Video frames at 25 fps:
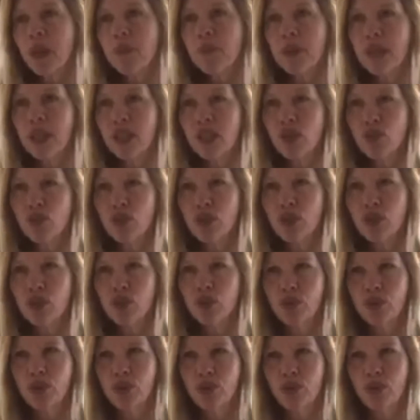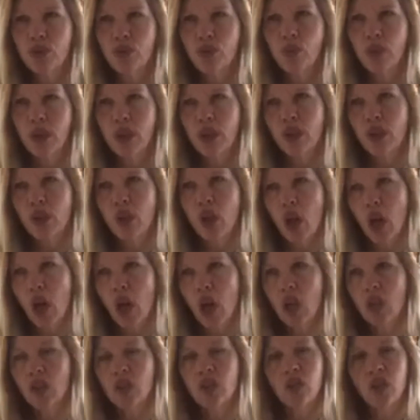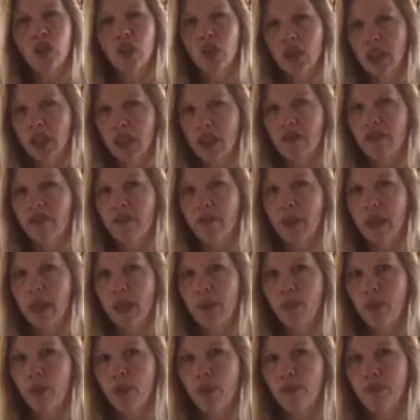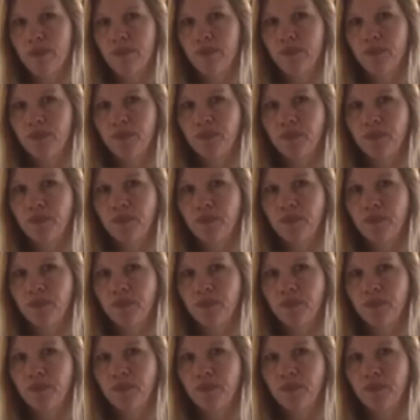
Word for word: But it's a real truth. We are called to love people.